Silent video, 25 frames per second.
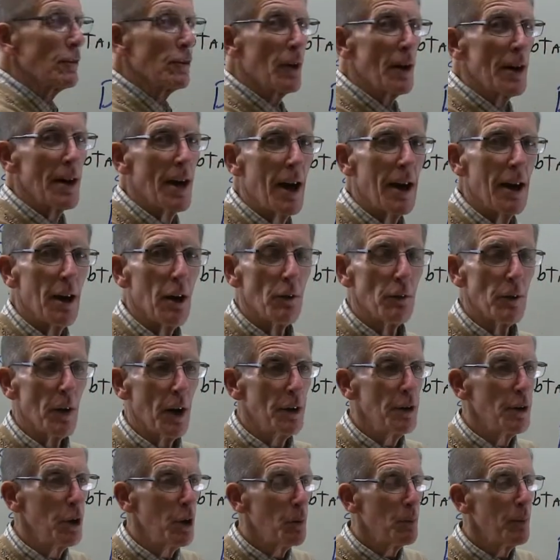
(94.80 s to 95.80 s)
they have a
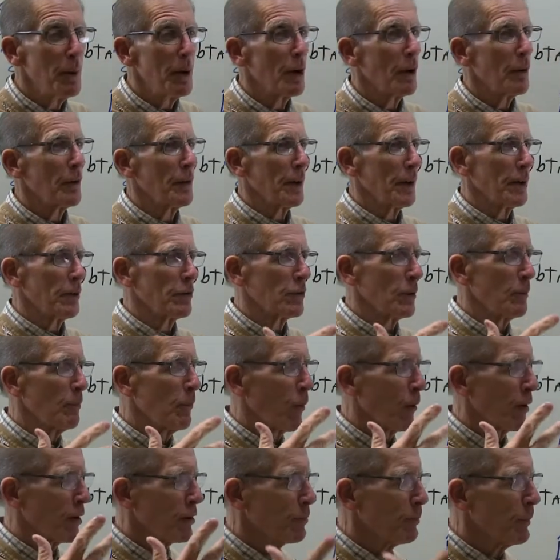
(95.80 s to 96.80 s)
new building, some
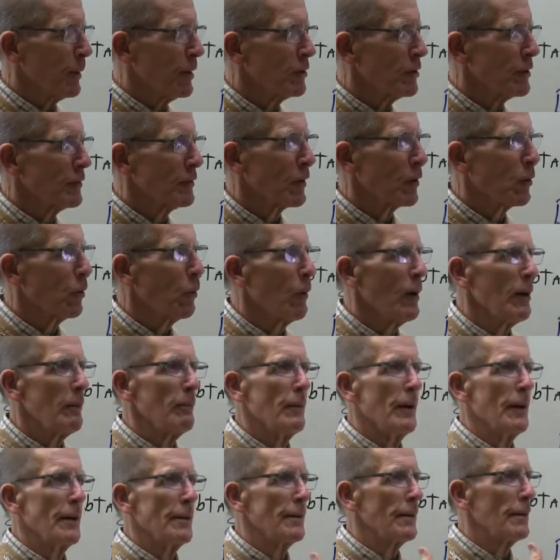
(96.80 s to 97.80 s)
more expensive
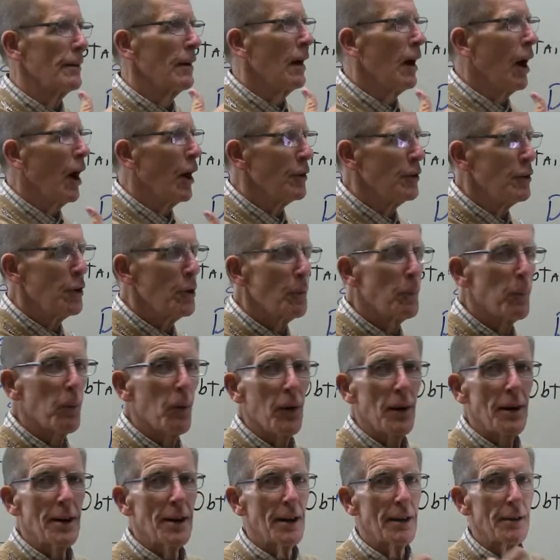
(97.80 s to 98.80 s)
equipment, a new
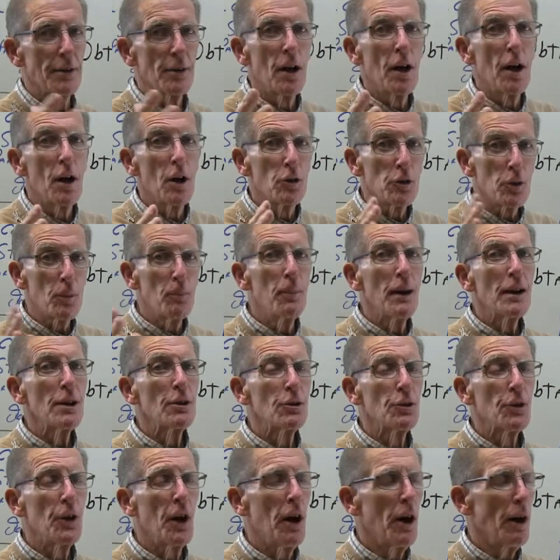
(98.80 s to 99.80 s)
plant, some big
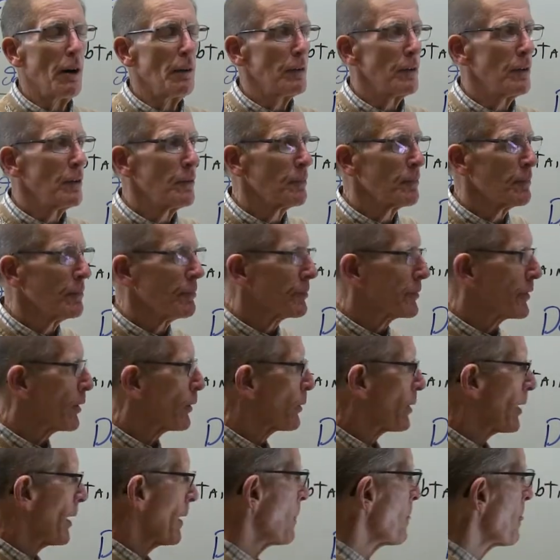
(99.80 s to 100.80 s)
stuff.
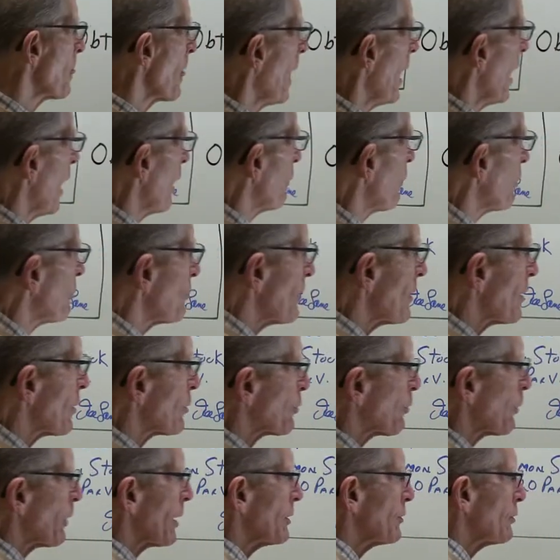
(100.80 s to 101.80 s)
Okay. And we said
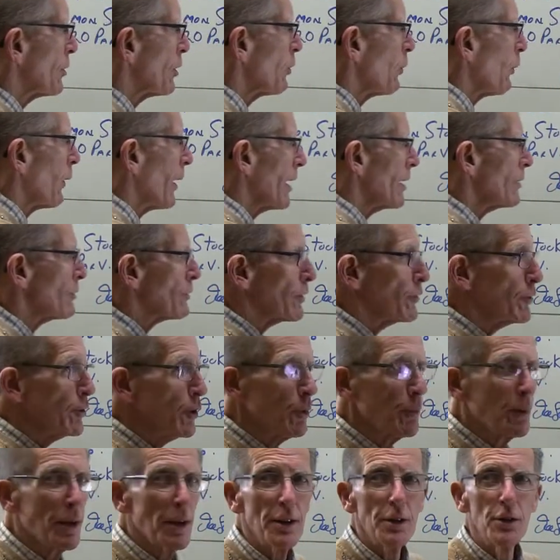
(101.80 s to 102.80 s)
there's really two ways that
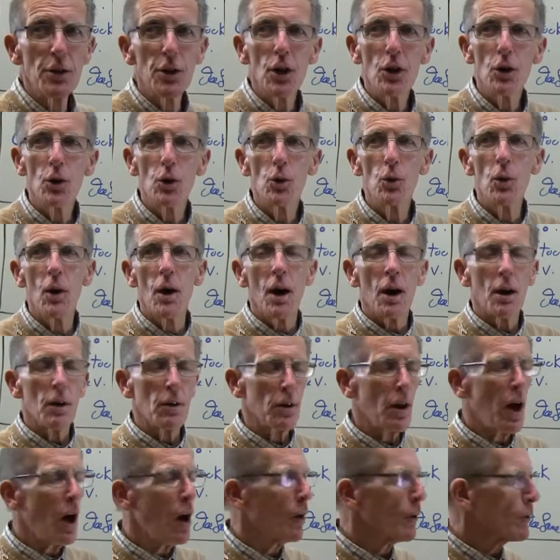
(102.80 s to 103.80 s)
you can do
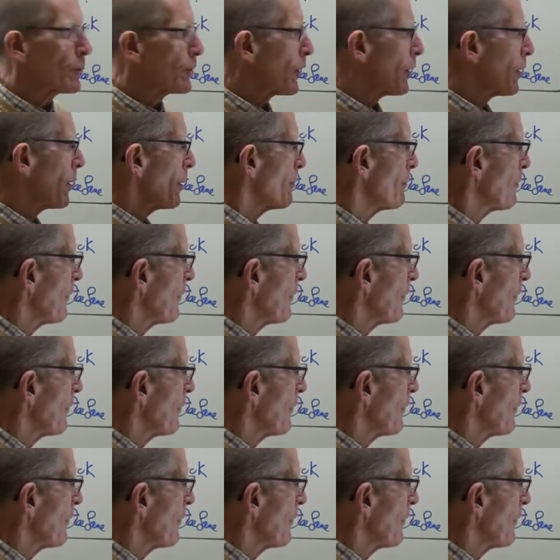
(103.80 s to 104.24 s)
long term